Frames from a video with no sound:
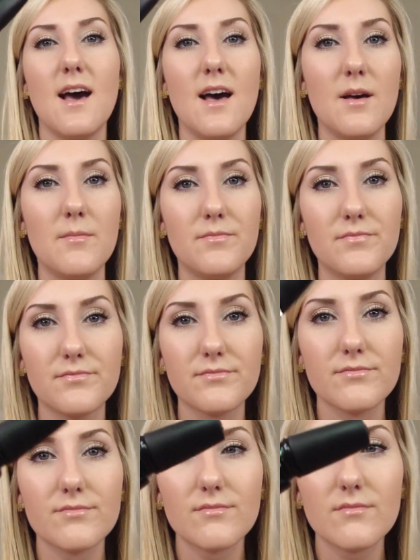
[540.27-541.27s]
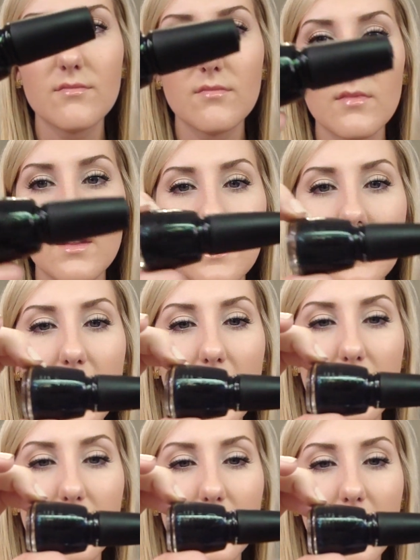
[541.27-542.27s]

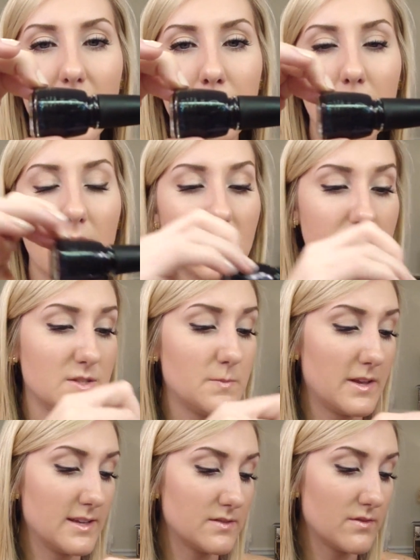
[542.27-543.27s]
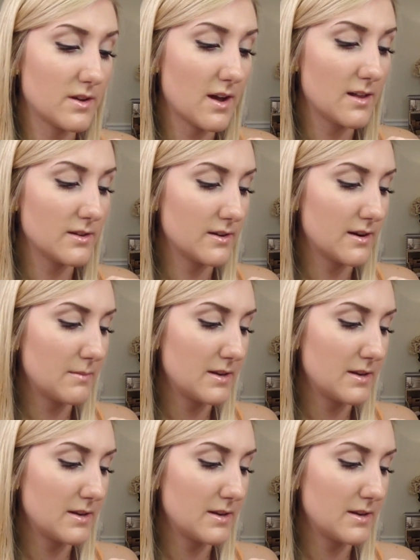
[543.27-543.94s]
Yeah, I bought it just because of the color.